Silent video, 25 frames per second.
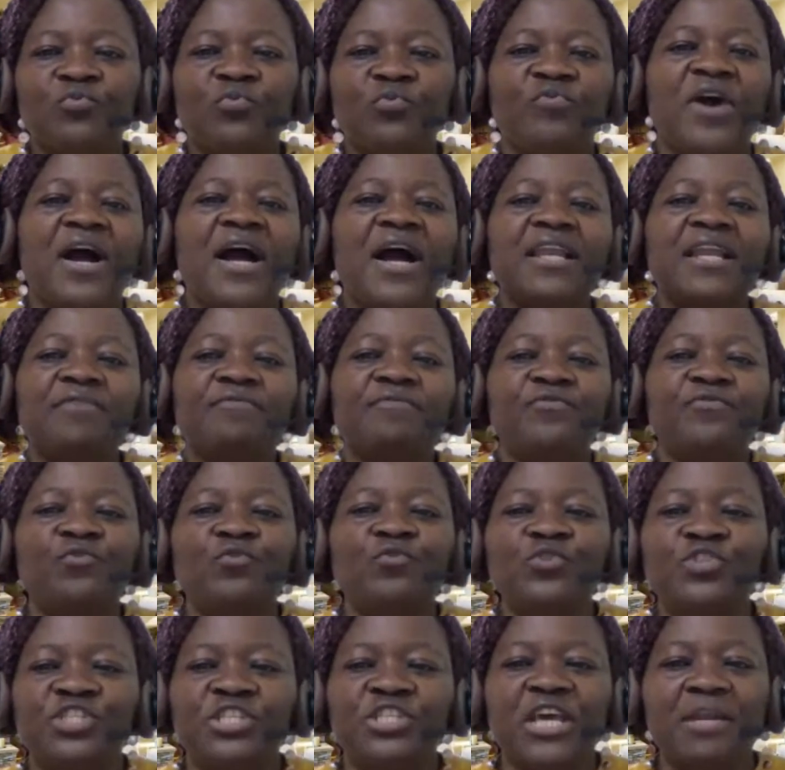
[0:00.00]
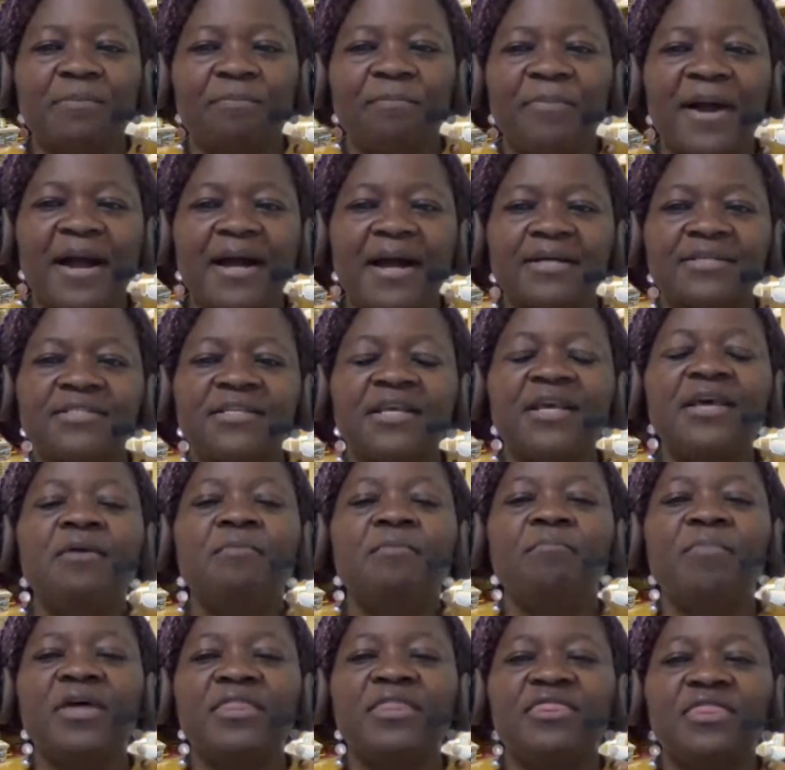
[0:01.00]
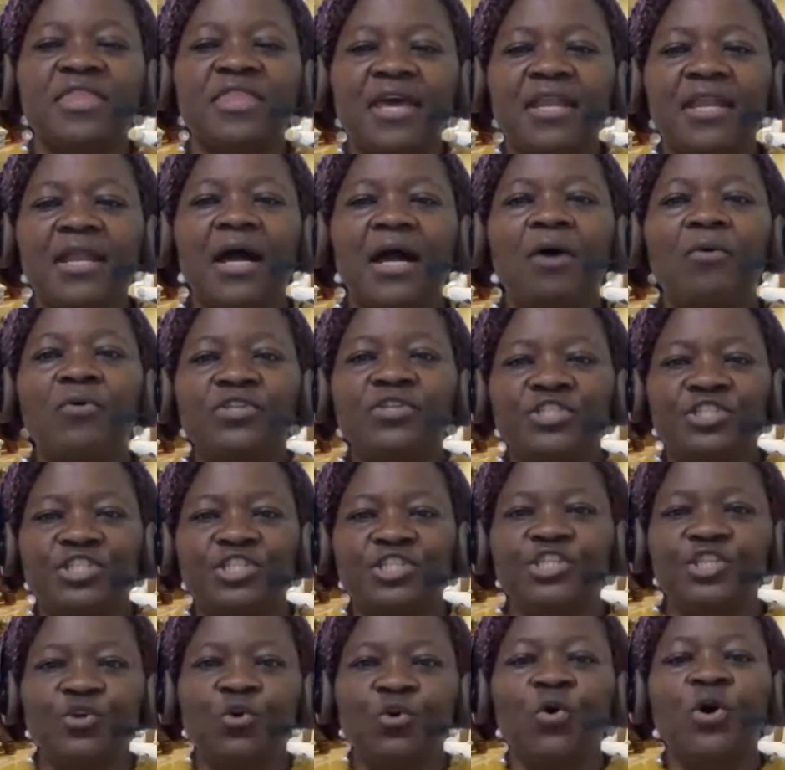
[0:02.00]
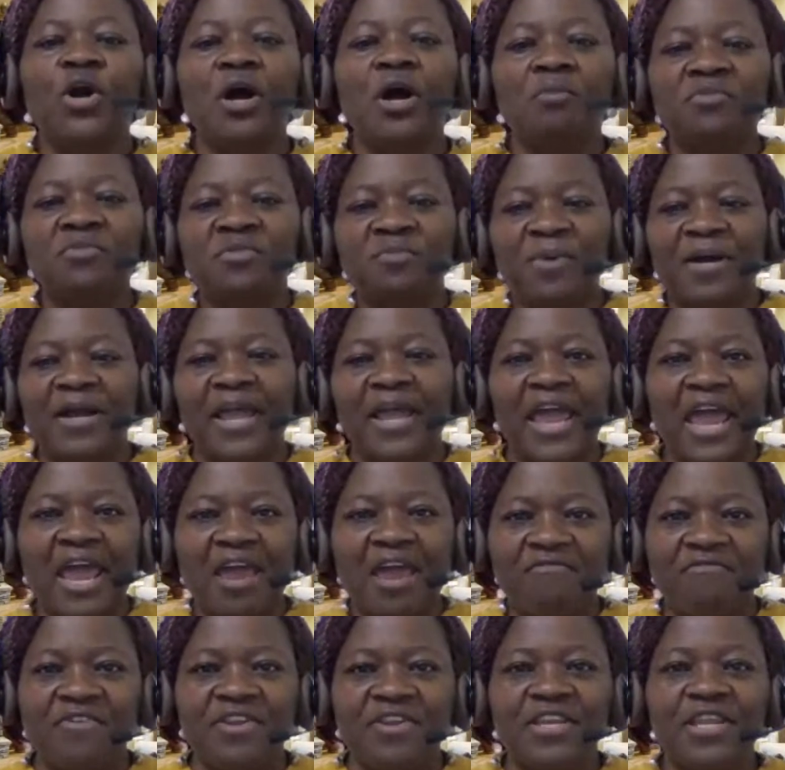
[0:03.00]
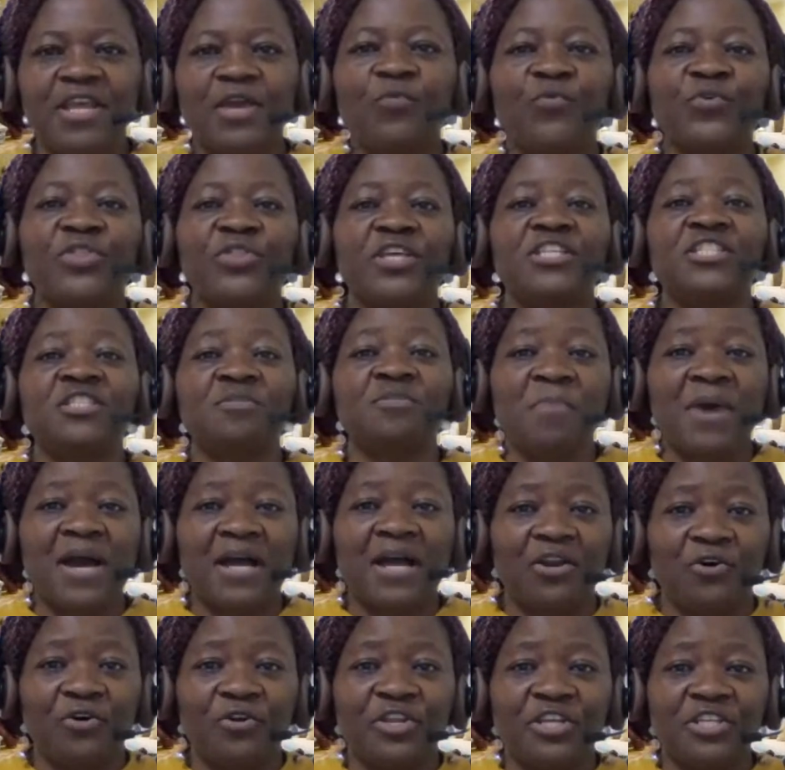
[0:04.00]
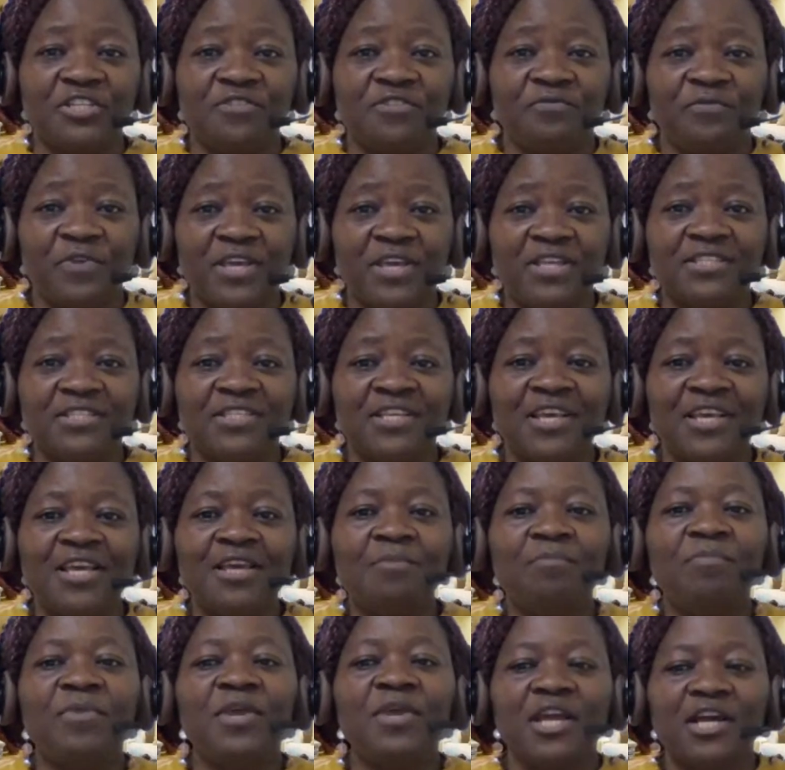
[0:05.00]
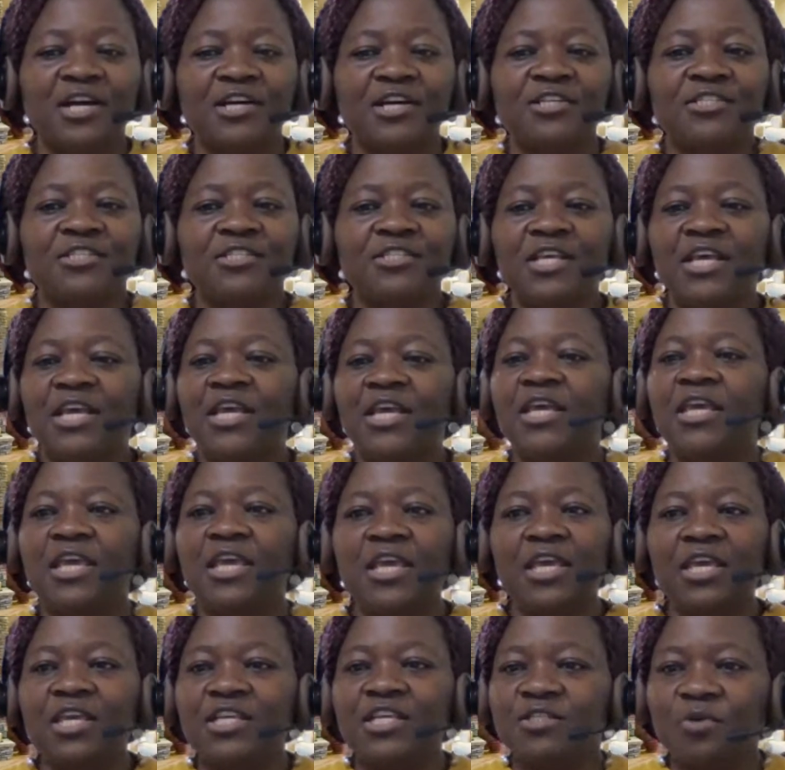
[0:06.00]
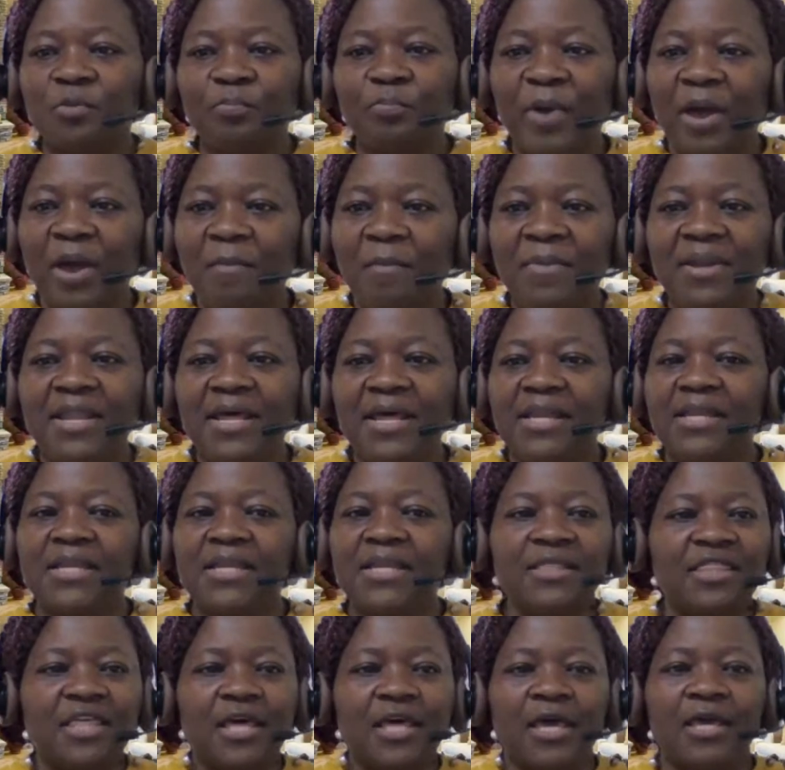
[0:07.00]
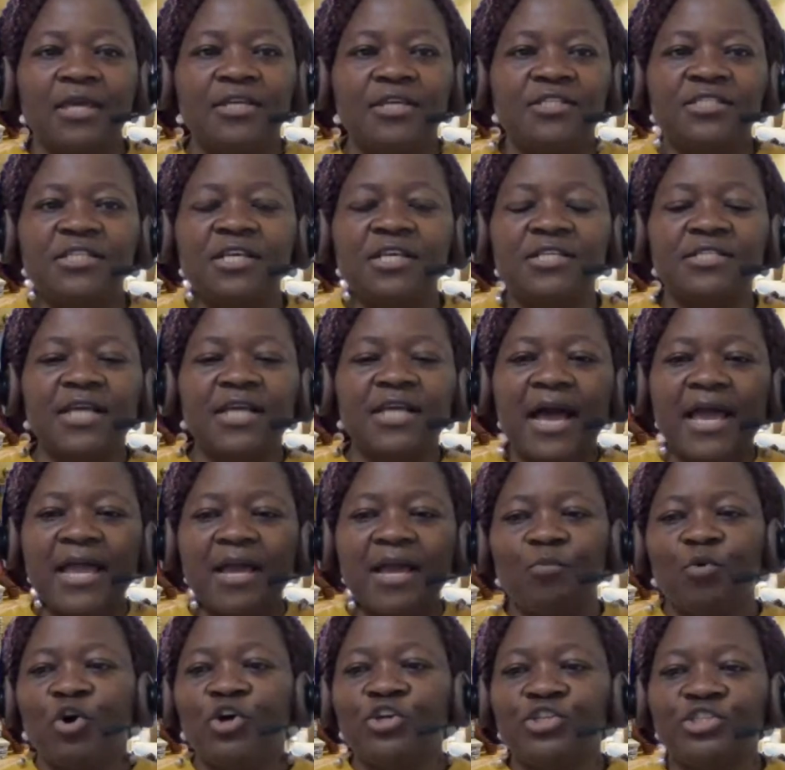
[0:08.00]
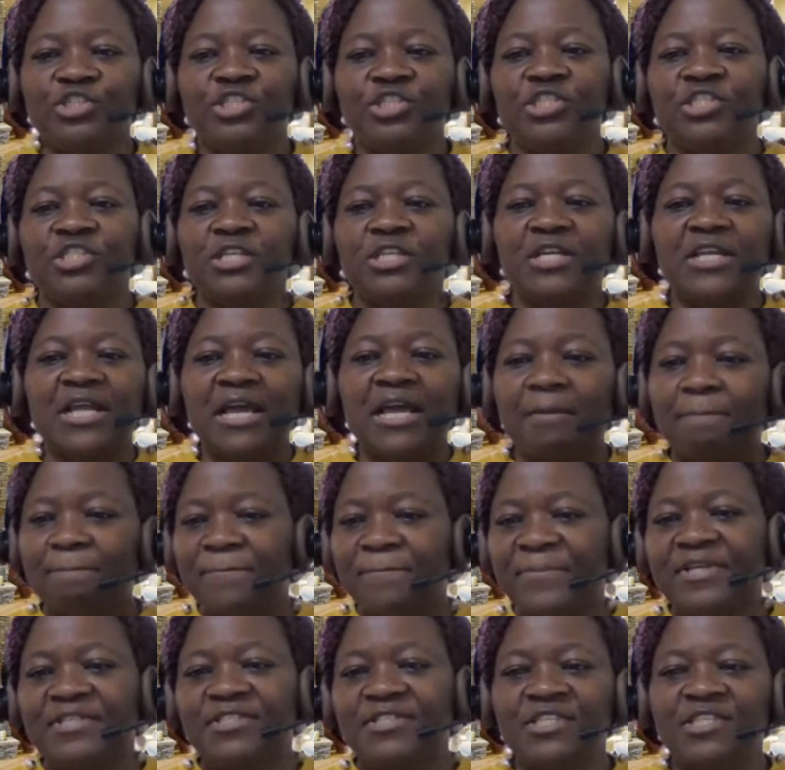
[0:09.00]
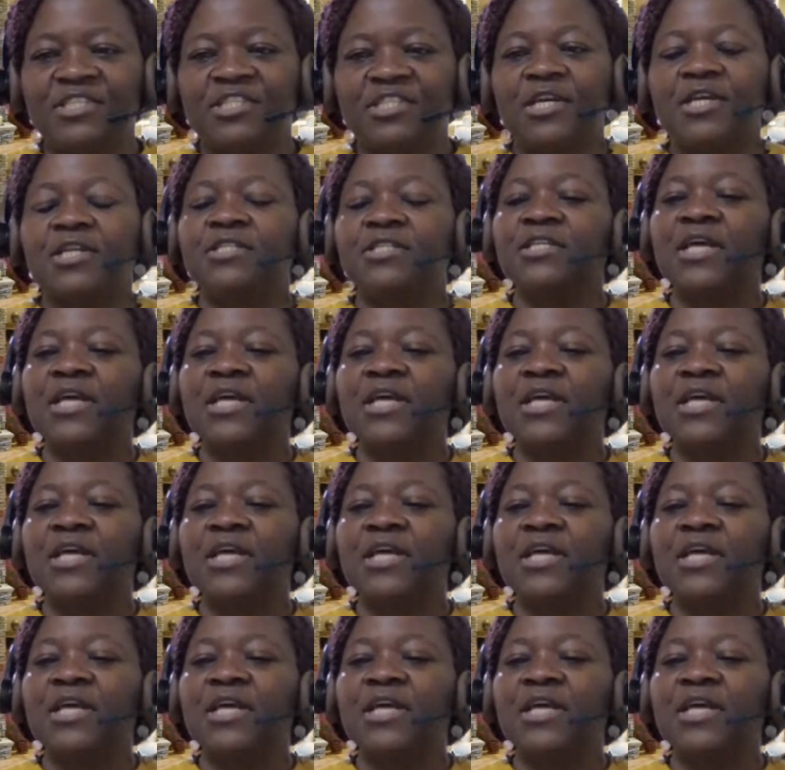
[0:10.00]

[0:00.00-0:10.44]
We've had a few setbacks, but then our CEO comes back every day with a smile on his face because he is permanently there. He says, I am consistent, I am persistent.